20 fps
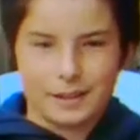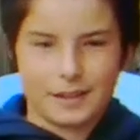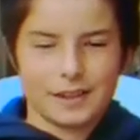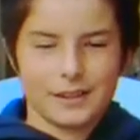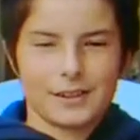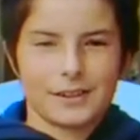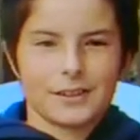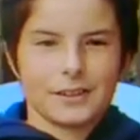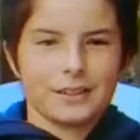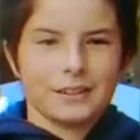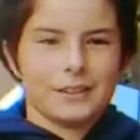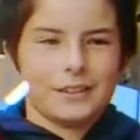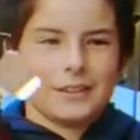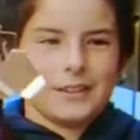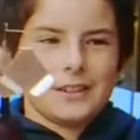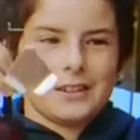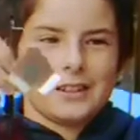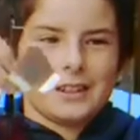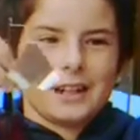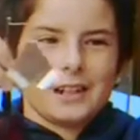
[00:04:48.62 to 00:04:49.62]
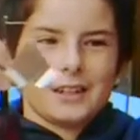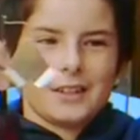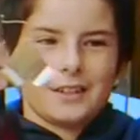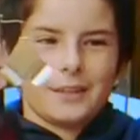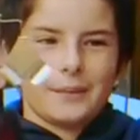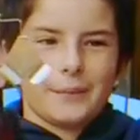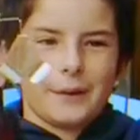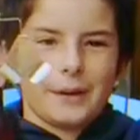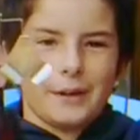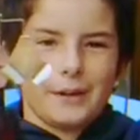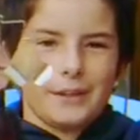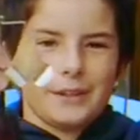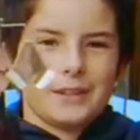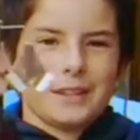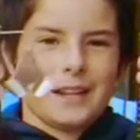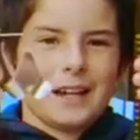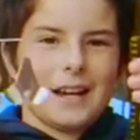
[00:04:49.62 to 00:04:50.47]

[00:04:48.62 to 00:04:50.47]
these 2 lures catch the most.